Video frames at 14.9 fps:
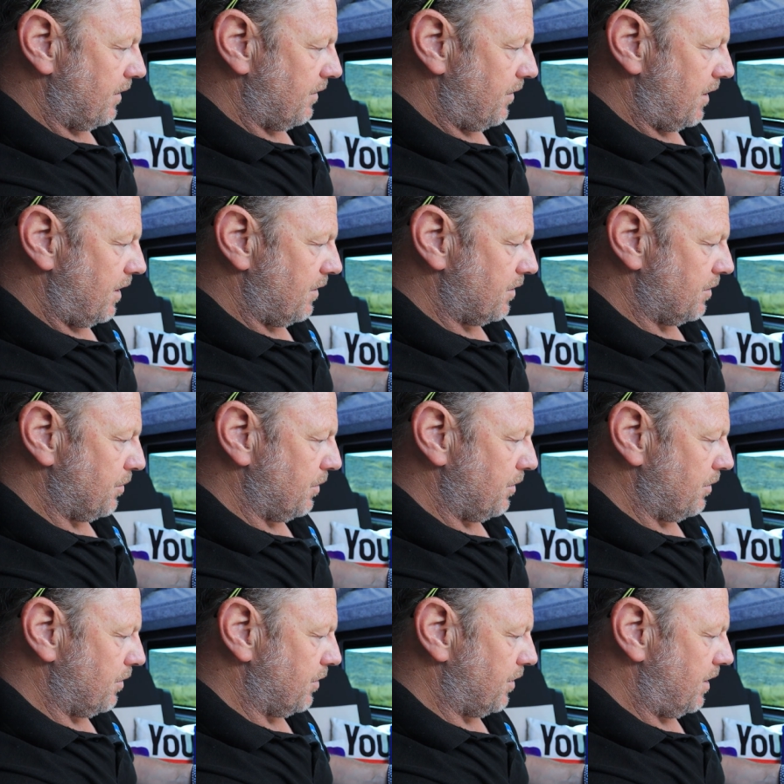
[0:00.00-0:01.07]
Video
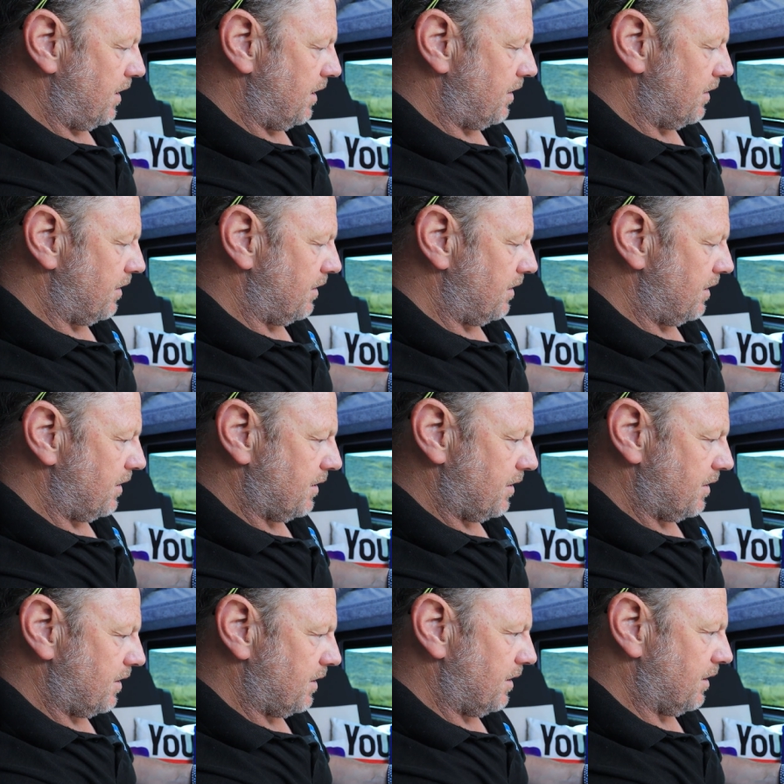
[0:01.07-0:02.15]
supported.
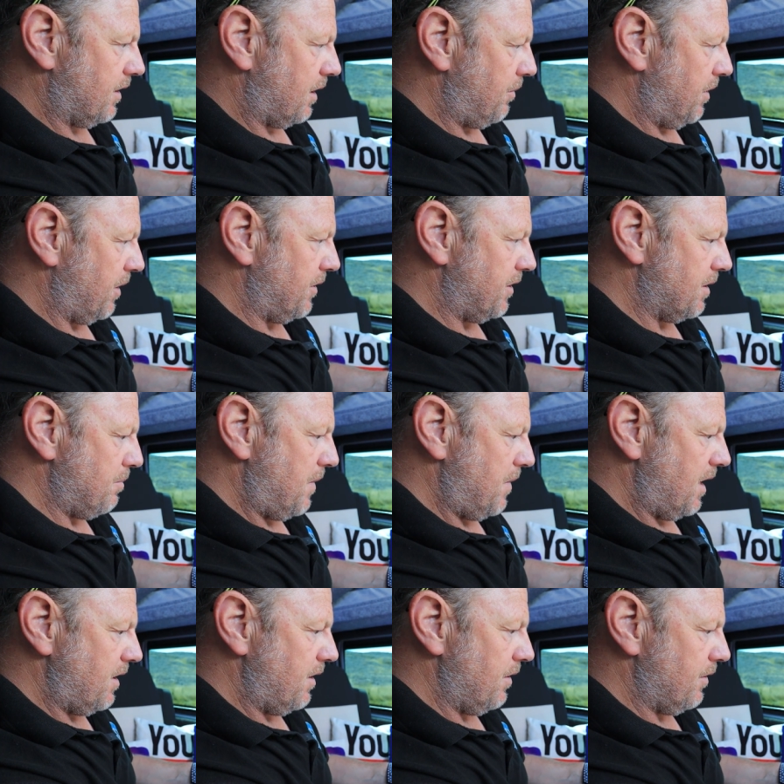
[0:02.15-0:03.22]
Can we go into
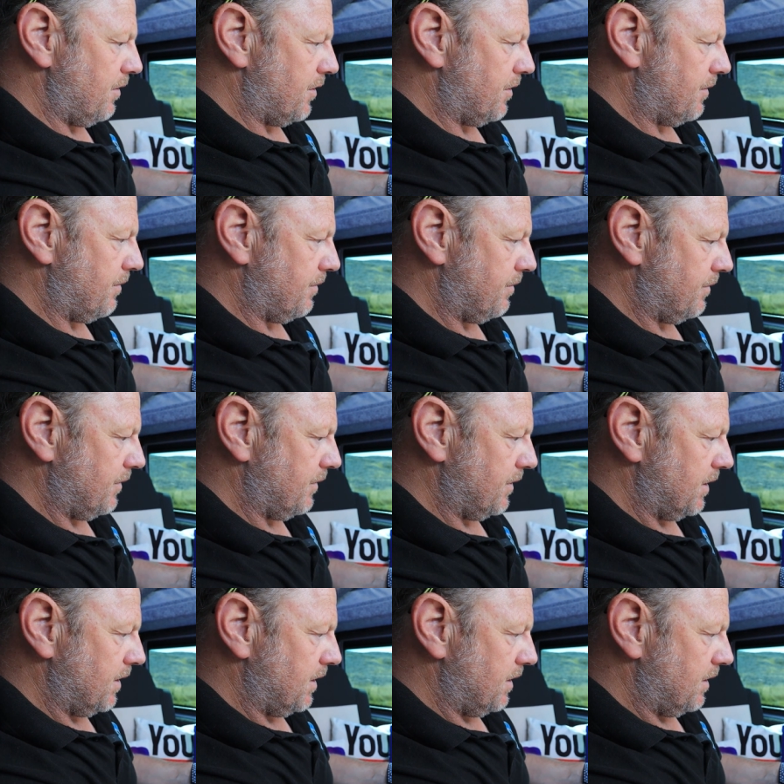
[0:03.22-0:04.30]
menus?
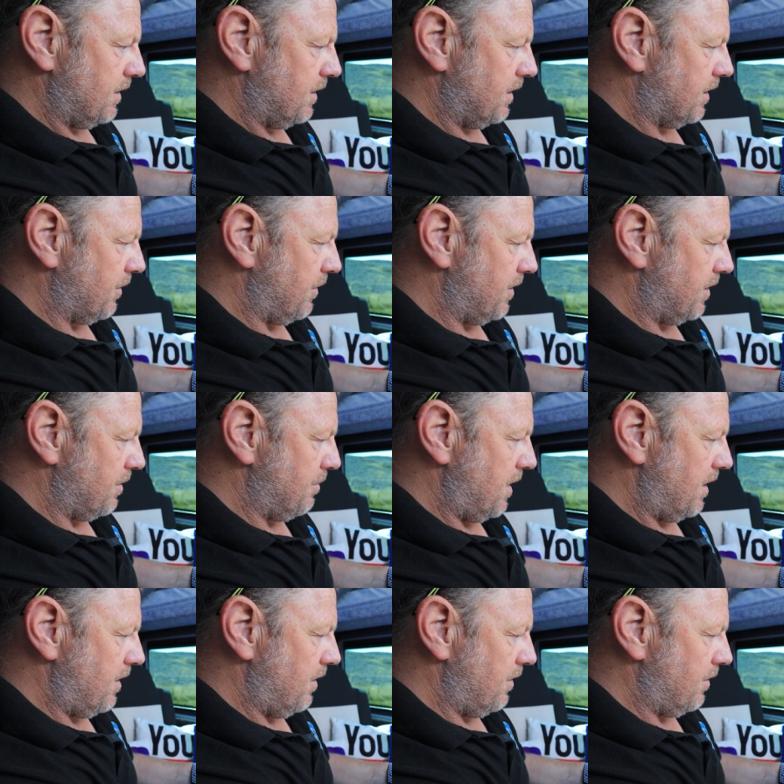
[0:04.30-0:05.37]
Let's go into
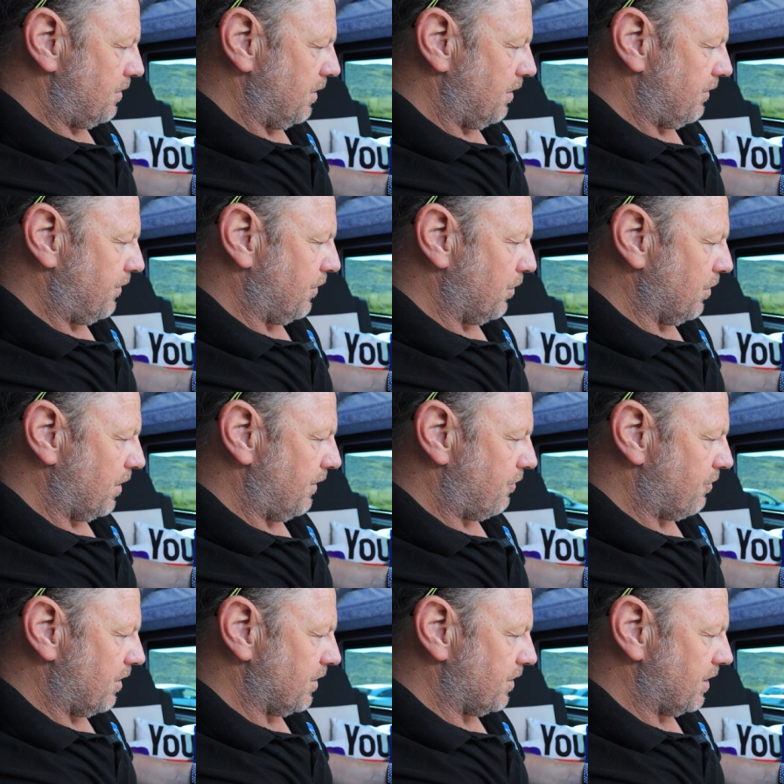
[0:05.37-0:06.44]
menus. We've got forklift
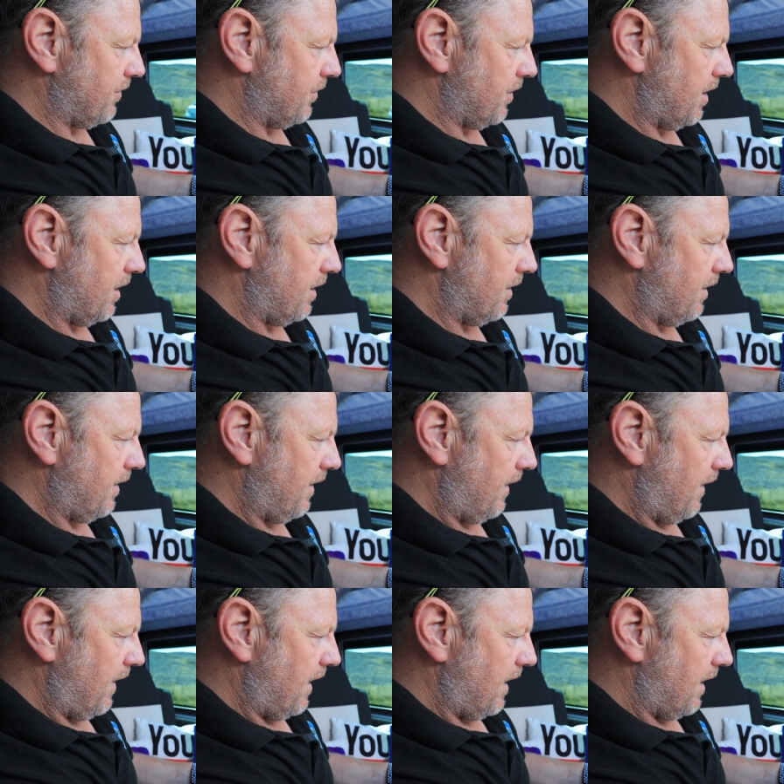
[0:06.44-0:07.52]
truck stuff on here.
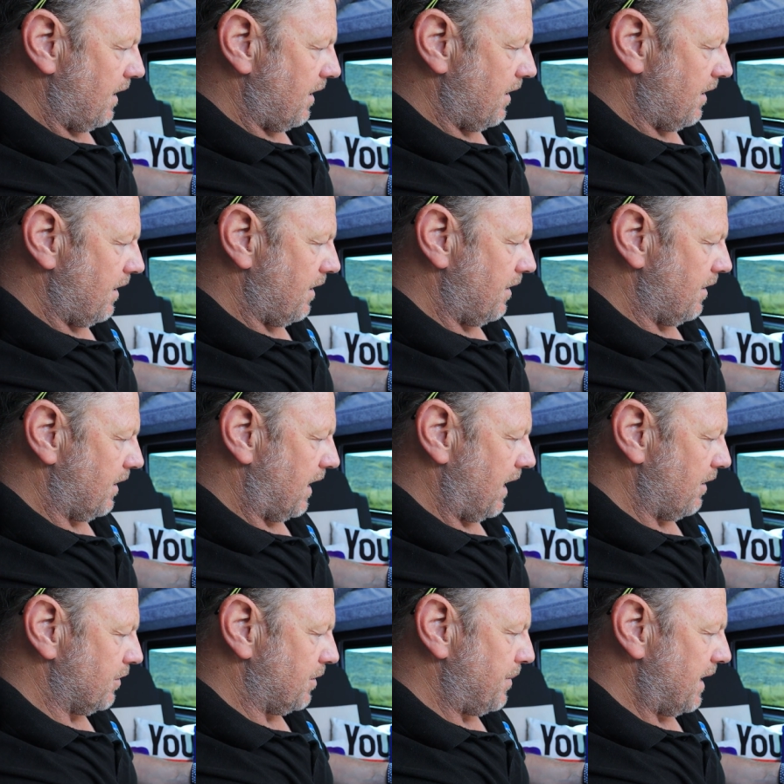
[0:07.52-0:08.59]

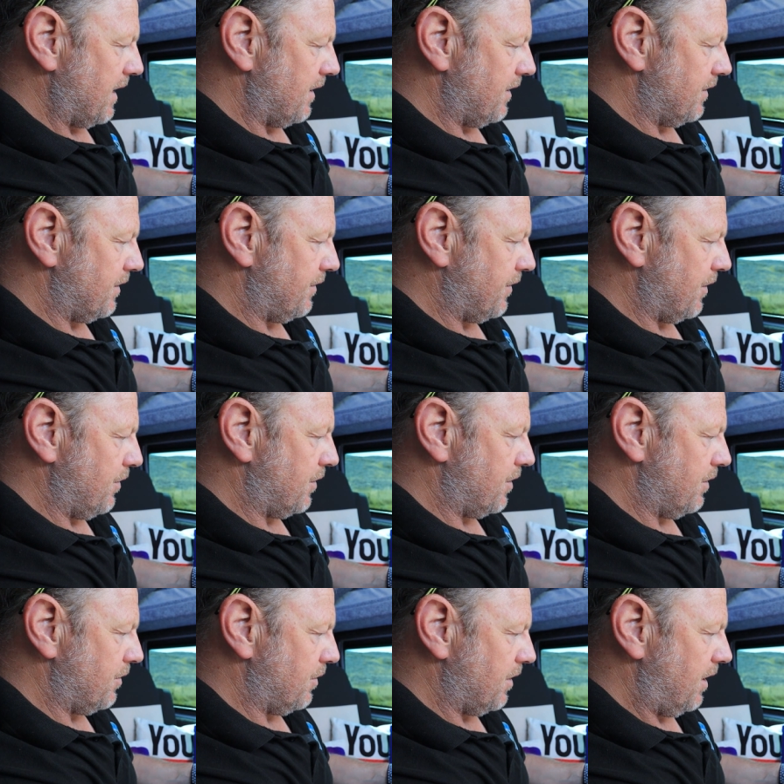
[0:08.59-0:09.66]
Counterbalance,
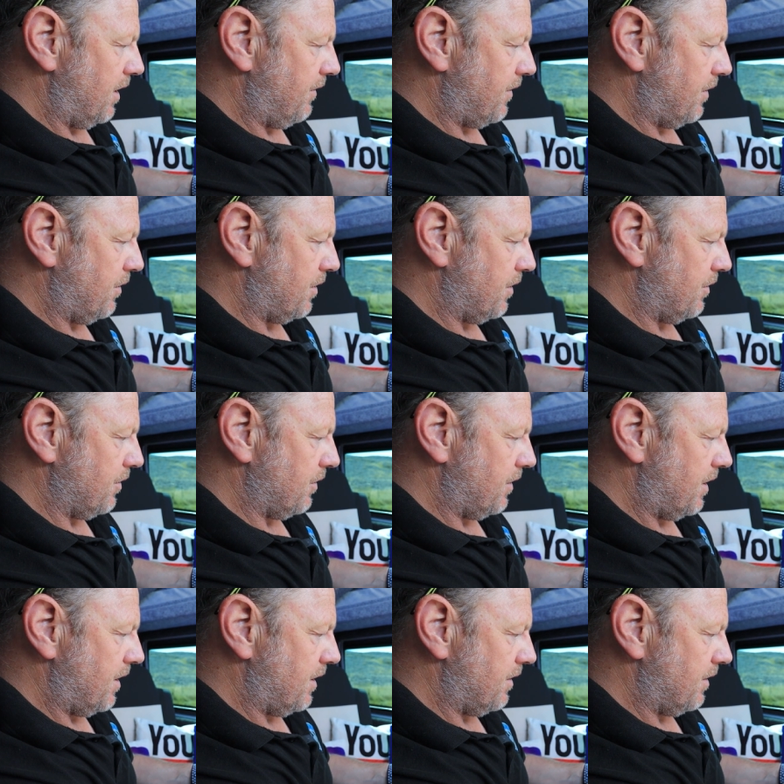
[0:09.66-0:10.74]
photos. We've got any photos on
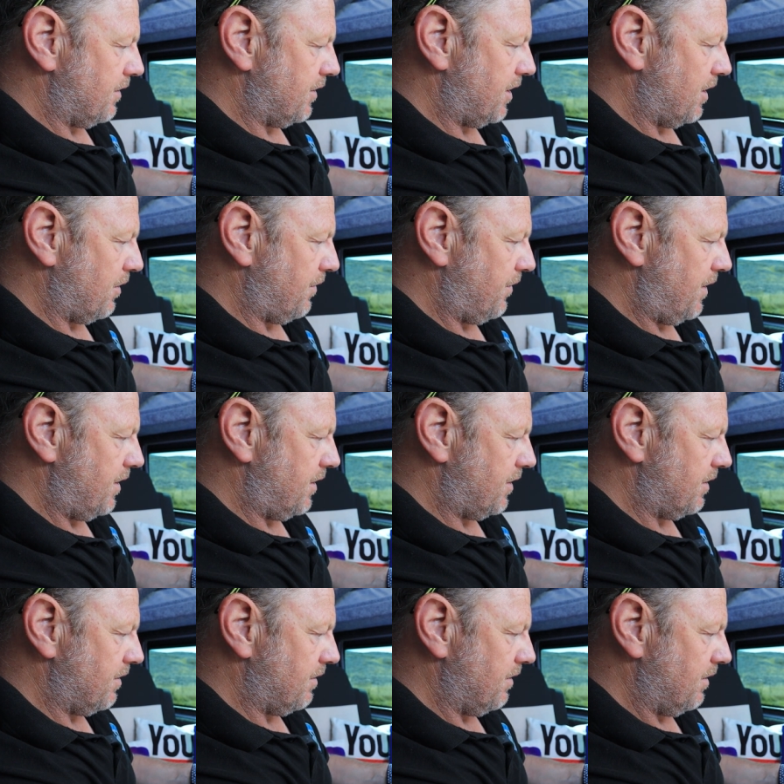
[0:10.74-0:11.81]
there?
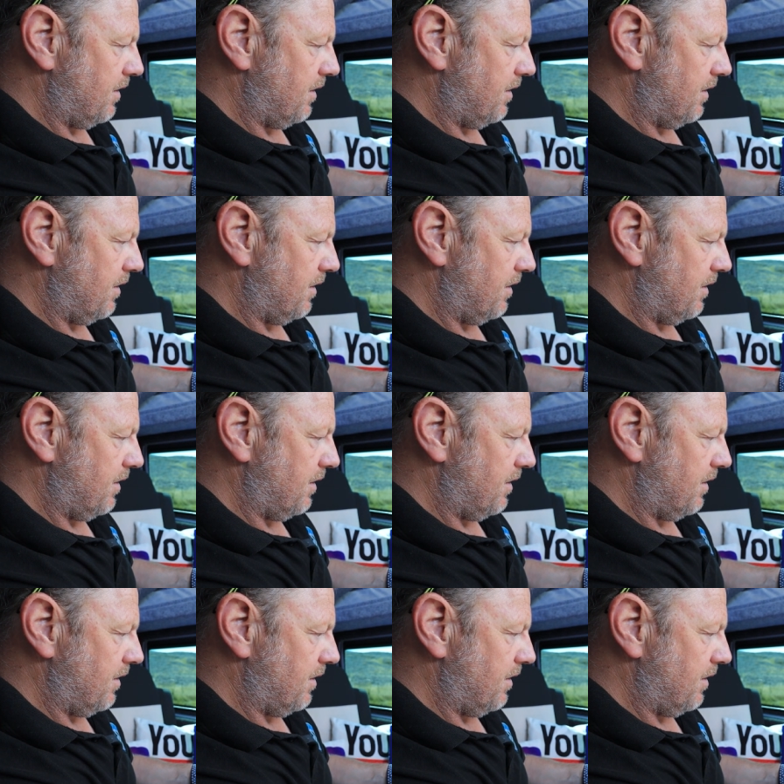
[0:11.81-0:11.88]
Selfies?